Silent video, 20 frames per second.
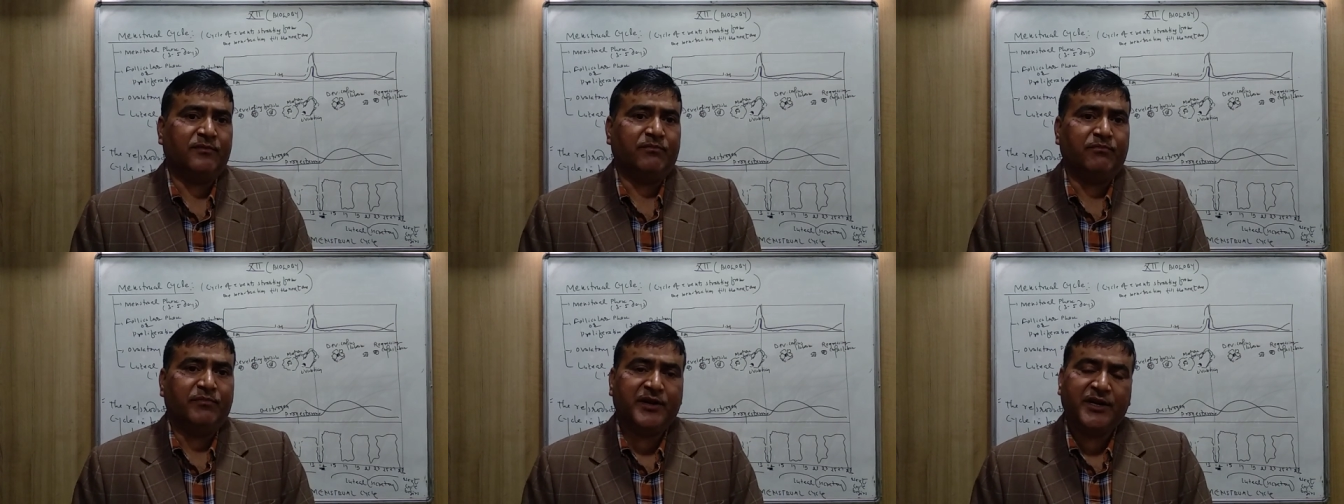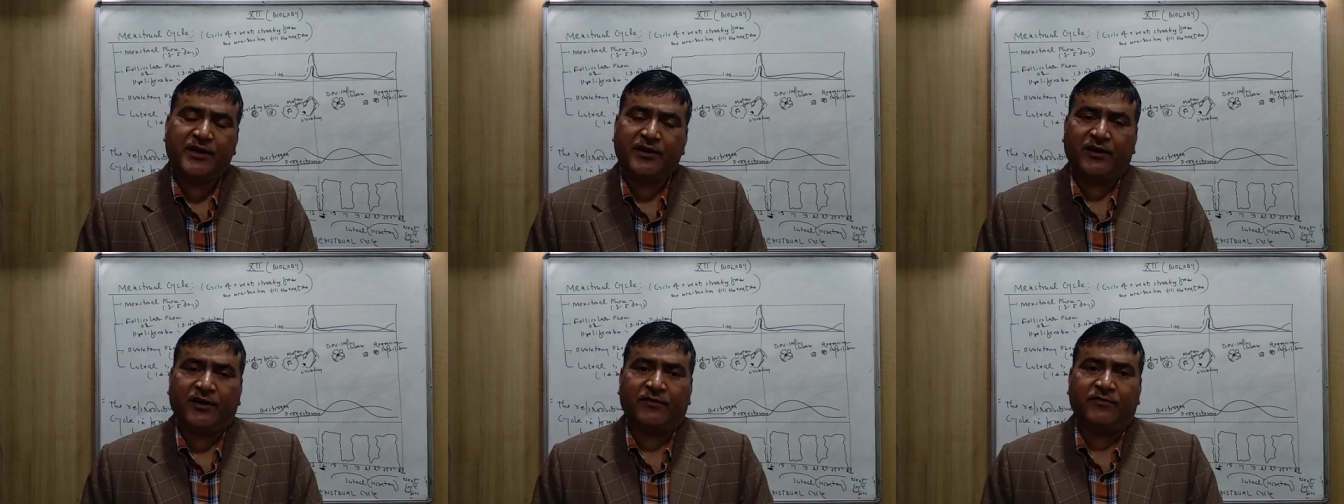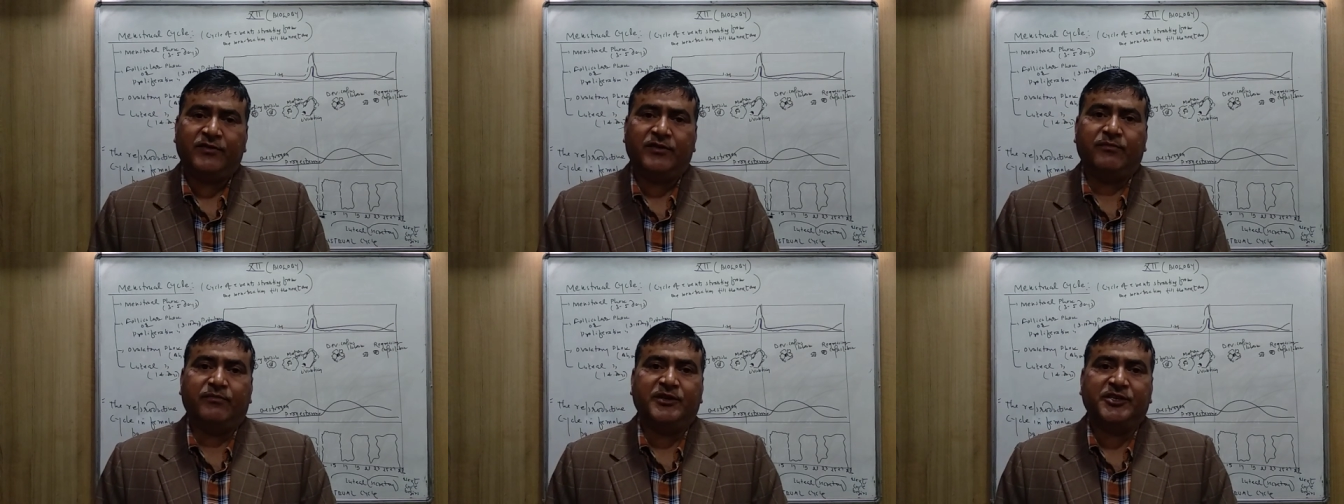mid
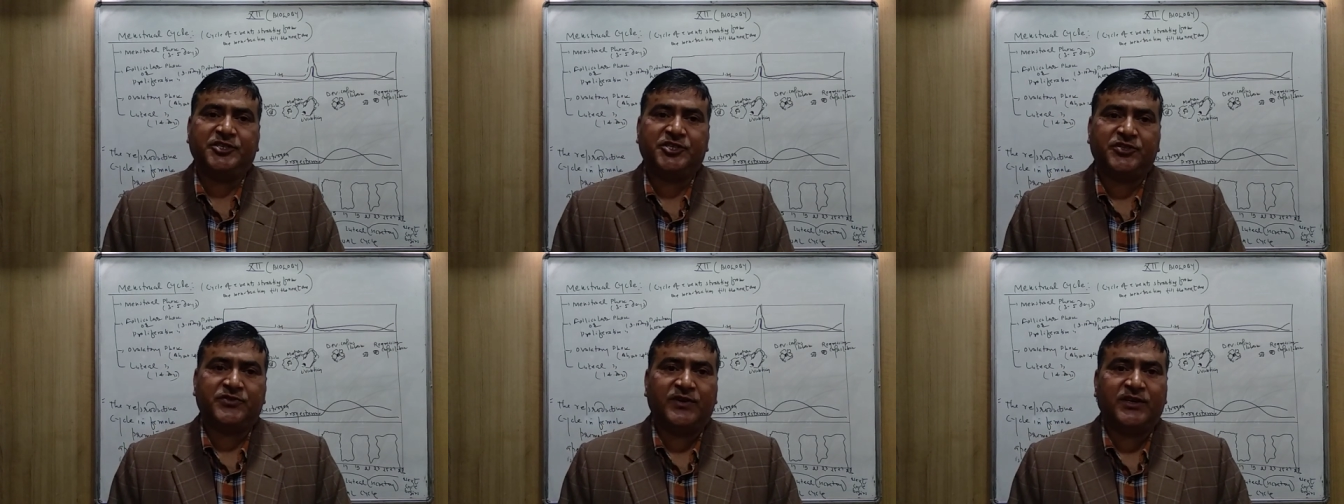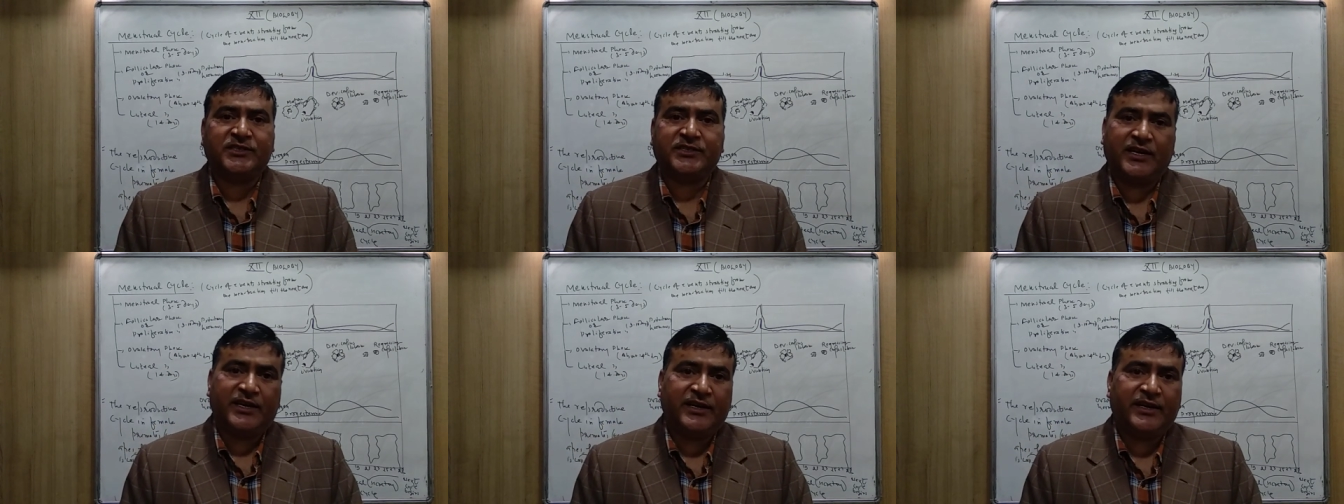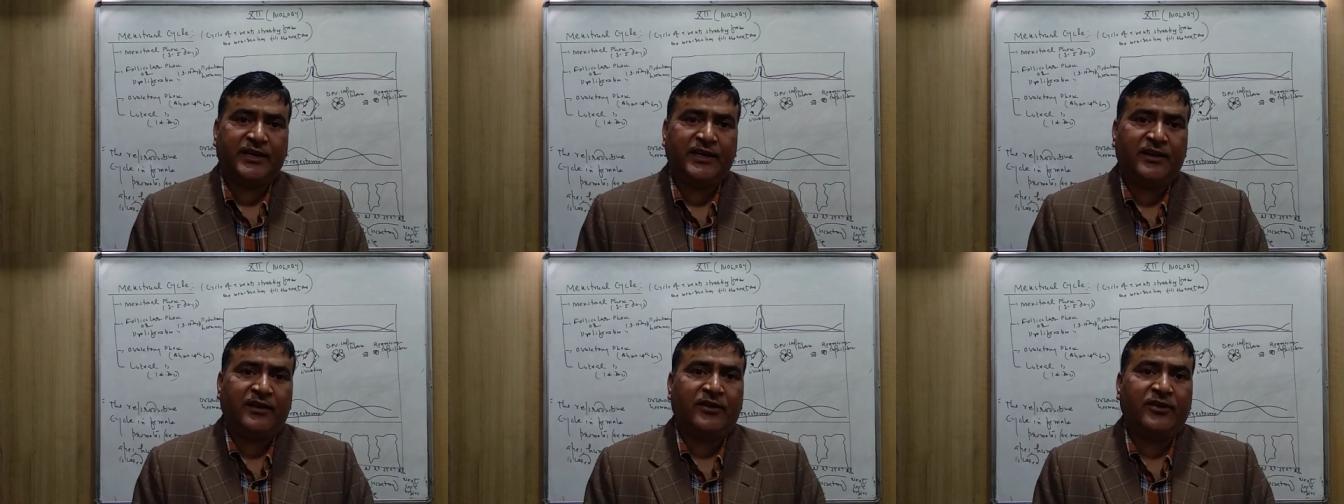of the menstrual
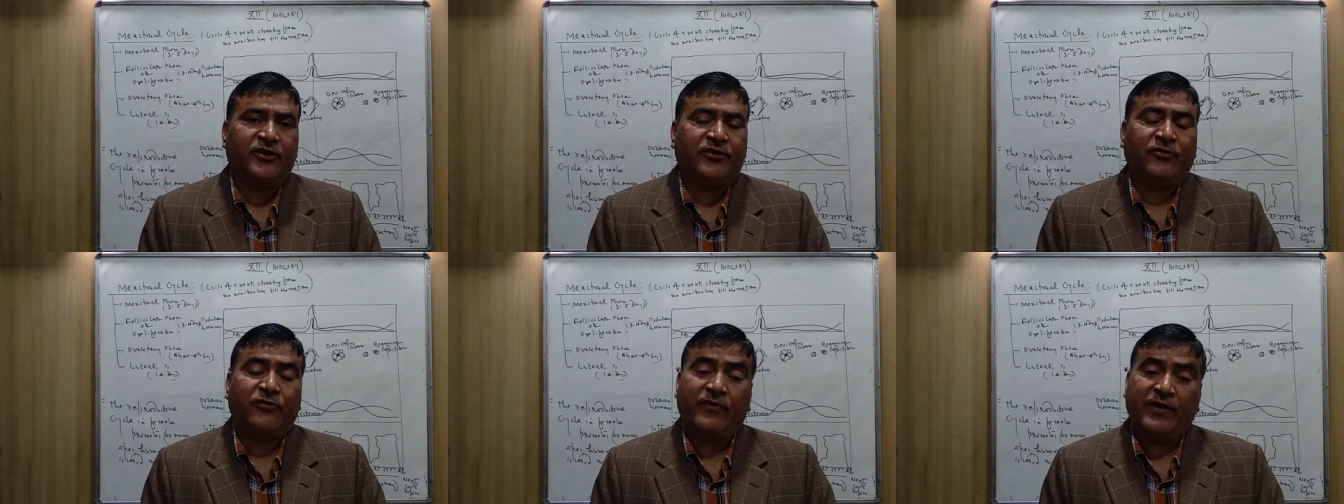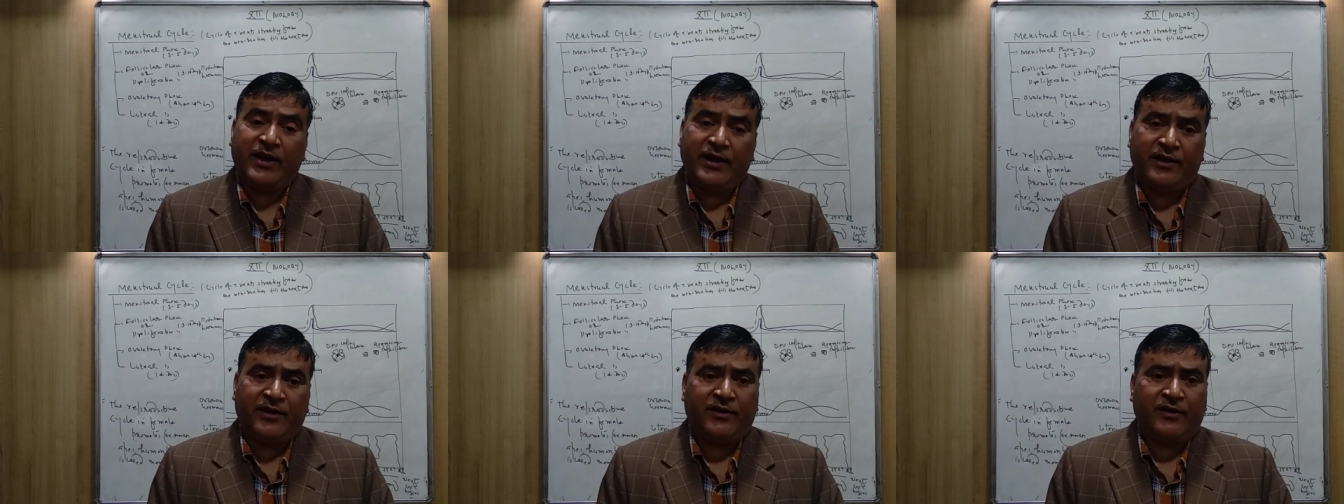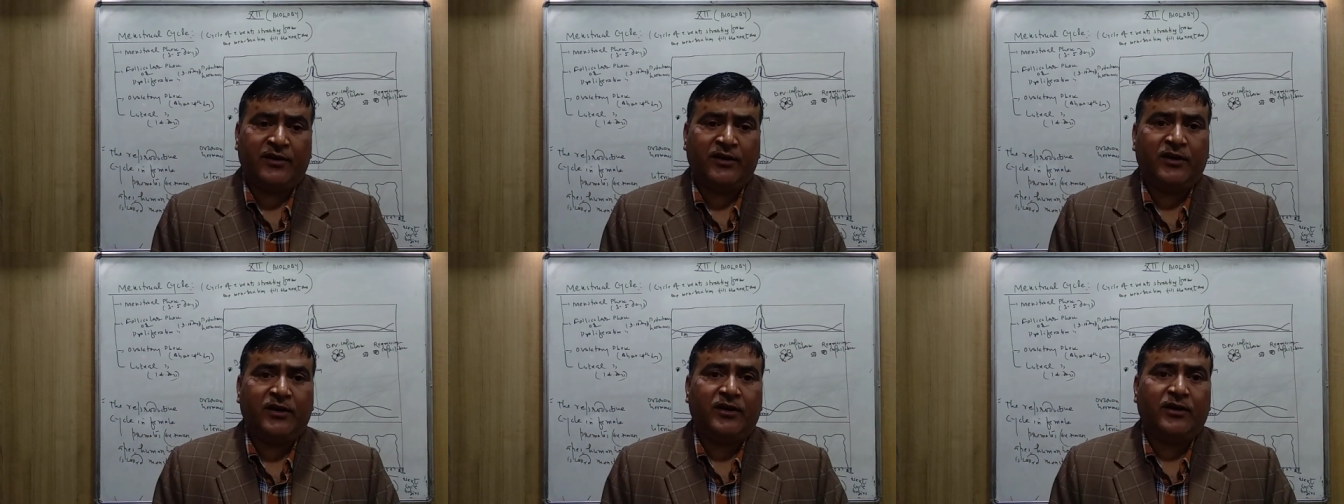cycle
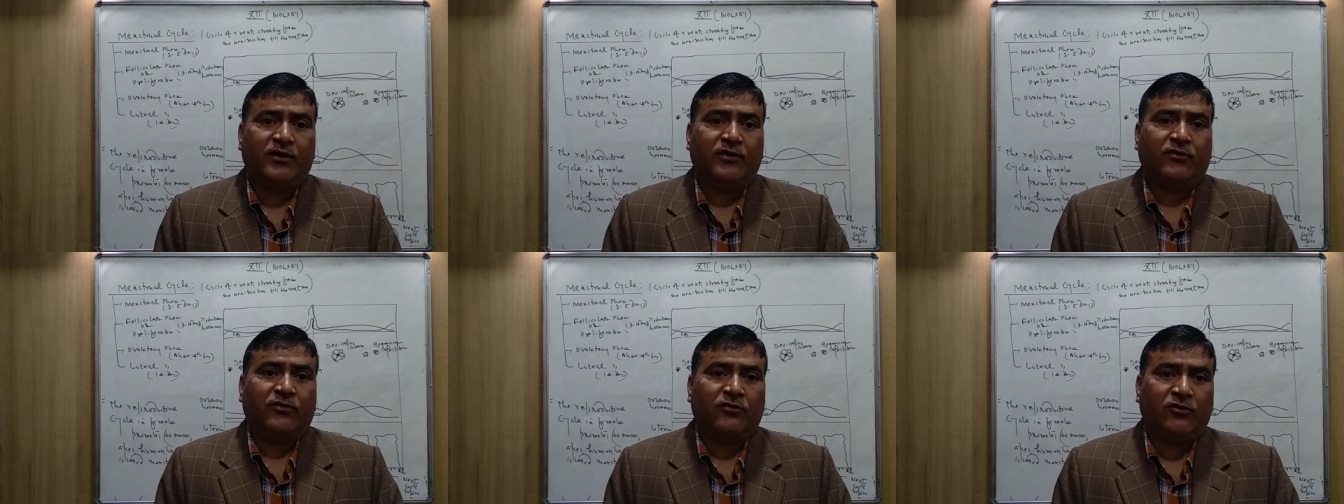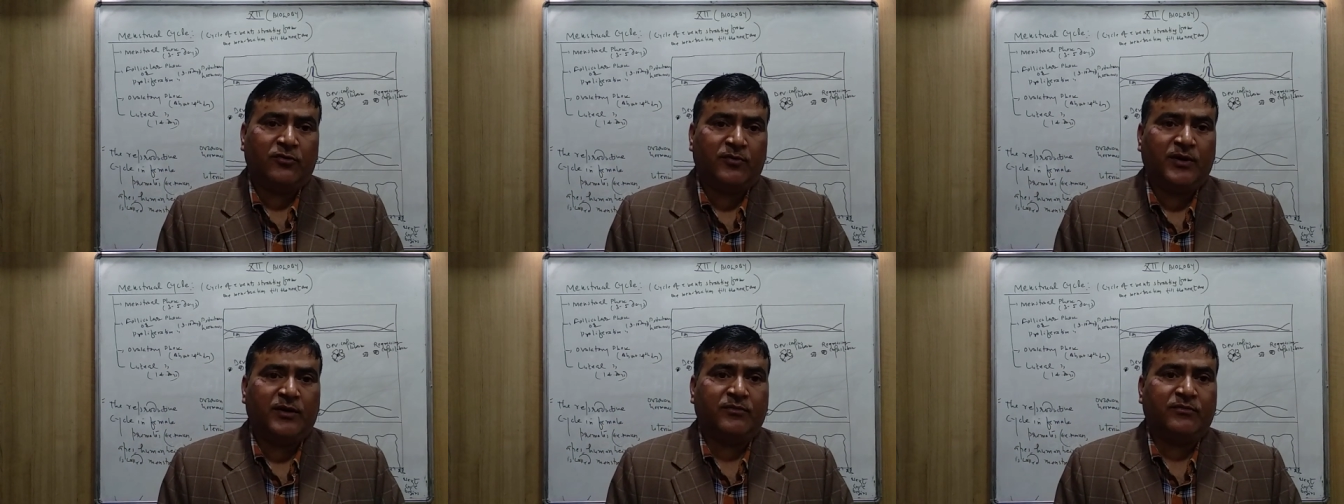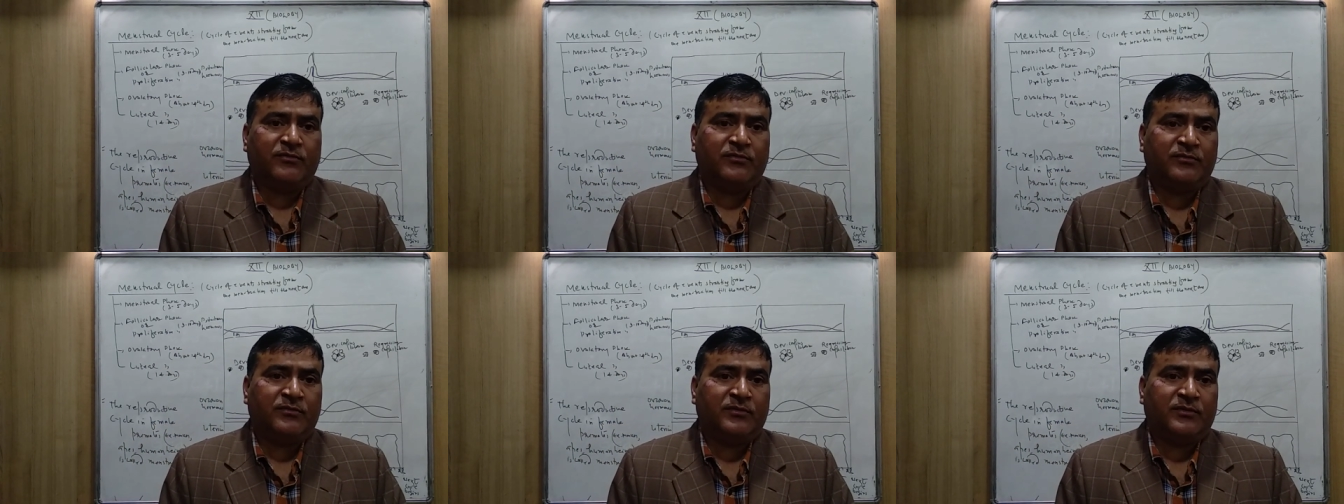when
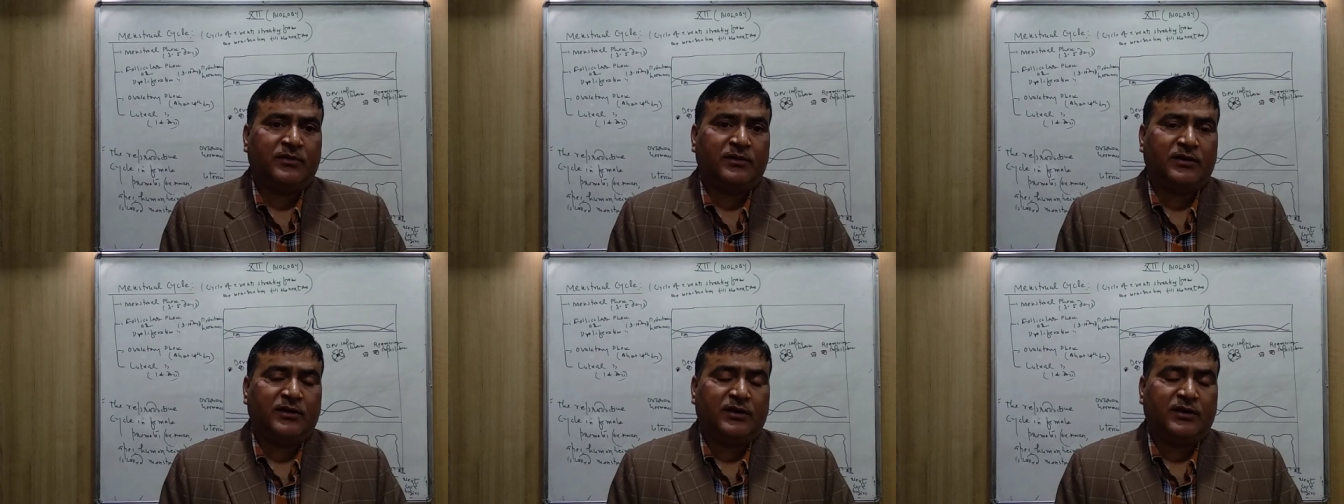ovum